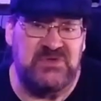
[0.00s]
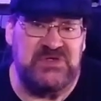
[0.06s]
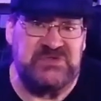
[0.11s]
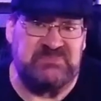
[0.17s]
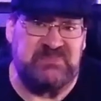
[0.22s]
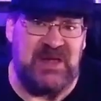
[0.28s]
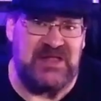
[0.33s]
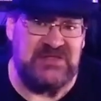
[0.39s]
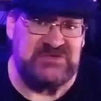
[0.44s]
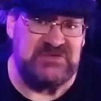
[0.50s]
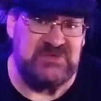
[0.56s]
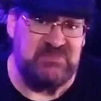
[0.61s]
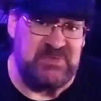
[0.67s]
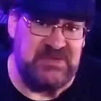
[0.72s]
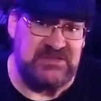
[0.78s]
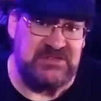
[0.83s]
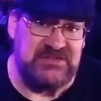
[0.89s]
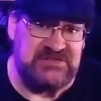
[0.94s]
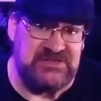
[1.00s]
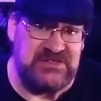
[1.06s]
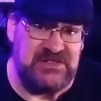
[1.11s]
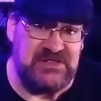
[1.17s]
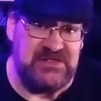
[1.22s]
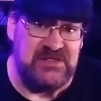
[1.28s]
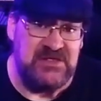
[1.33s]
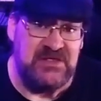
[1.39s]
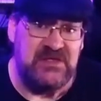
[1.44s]

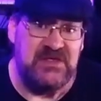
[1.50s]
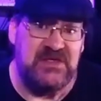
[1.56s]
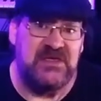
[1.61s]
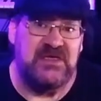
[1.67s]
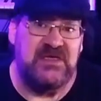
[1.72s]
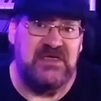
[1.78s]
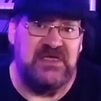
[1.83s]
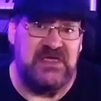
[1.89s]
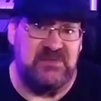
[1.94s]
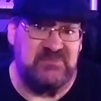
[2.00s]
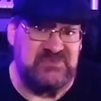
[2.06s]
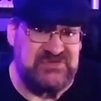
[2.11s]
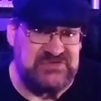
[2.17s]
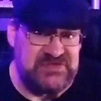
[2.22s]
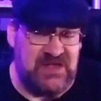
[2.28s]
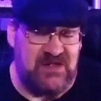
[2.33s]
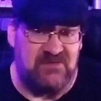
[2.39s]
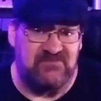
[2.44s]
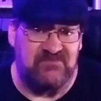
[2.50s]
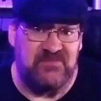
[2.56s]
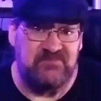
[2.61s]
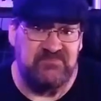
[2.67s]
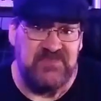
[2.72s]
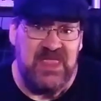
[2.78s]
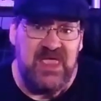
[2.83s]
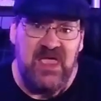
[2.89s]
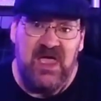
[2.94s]
responsibility himself.
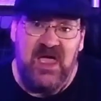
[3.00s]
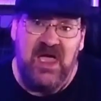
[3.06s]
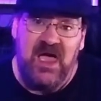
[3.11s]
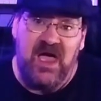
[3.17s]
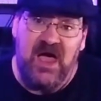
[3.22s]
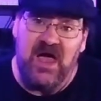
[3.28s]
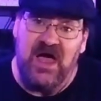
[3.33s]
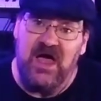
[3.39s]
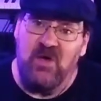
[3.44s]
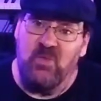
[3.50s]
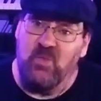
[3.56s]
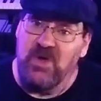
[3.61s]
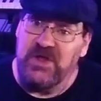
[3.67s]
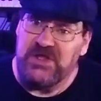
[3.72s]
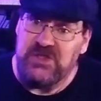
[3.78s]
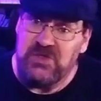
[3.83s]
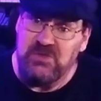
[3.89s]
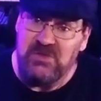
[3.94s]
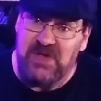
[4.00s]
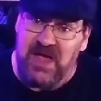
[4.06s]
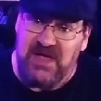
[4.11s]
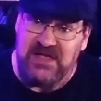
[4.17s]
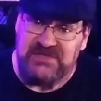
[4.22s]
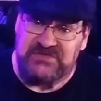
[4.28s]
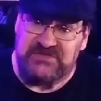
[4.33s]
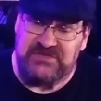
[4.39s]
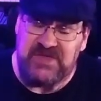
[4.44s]
Uh, what do you
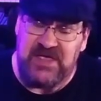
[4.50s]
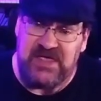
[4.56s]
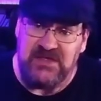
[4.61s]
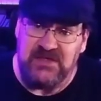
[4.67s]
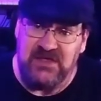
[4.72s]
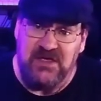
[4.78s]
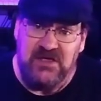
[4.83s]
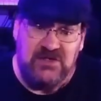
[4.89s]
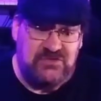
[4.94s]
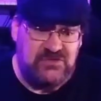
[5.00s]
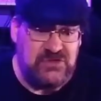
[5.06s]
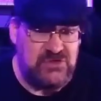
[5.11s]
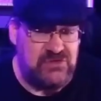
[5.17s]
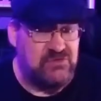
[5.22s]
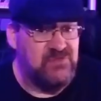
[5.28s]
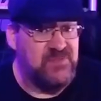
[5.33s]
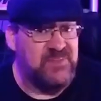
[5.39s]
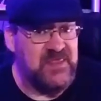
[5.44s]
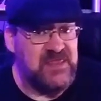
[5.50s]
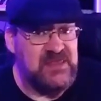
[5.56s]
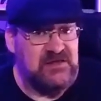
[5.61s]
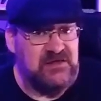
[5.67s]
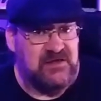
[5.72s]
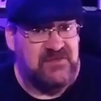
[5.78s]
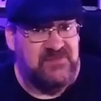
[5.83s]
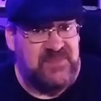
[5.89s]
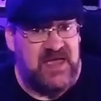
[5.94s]
guys think? Do you
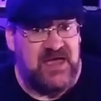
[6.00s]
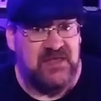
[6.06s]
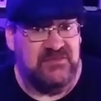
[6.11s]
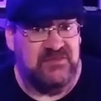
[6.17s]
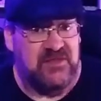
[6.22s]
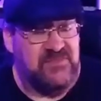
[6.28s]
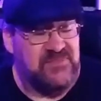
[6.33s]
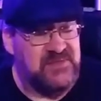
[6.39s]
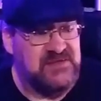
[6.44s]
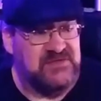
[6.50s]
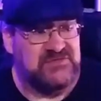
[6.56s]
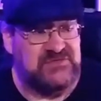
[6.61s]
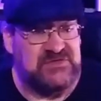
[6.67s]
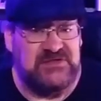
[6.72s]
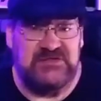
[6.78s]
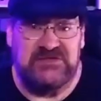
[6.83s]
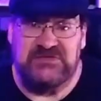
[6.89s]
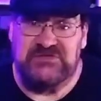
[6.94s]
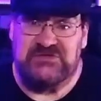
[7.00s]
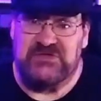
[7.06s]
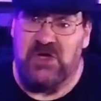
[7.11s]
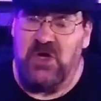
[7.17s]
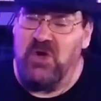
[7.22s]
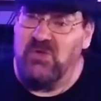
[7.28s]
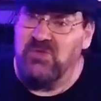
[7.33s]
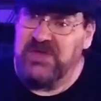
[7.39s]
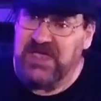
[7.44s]
think that this is
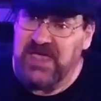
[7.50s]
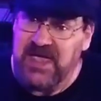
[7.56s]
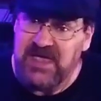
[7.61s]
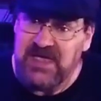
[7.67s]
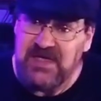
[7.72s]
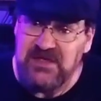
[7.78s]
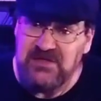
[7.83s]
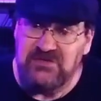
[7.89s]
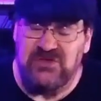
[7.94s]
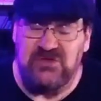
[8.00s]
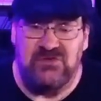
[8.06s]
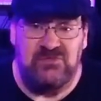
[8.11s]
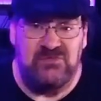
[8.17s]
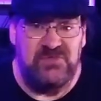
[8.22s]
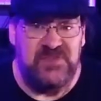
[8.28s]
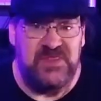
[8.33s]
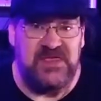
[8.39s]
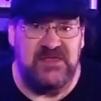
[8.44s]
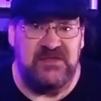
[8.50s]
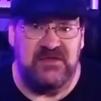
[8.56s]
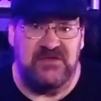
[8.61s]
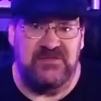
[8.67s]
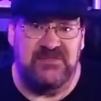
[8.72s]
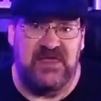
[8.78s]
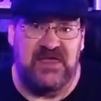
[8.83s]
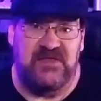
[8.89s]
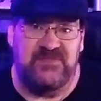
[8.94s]
okay? Do you think
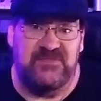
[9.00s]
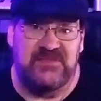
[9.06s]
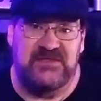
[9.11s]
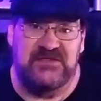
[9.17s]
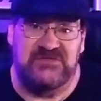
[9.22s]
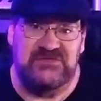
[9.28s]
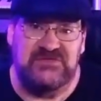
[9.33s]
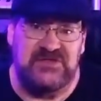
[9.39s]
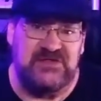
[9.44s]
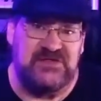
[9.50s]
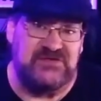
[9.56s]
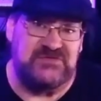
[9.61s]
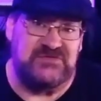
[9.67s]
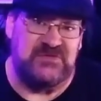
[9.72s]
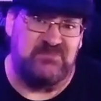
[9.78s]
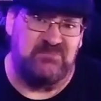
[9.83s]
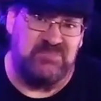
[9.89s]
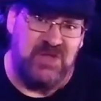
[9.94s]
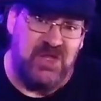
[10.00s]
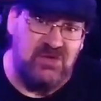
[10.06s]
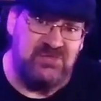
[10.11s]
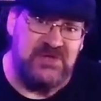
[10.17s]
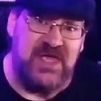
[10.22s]
that this is blown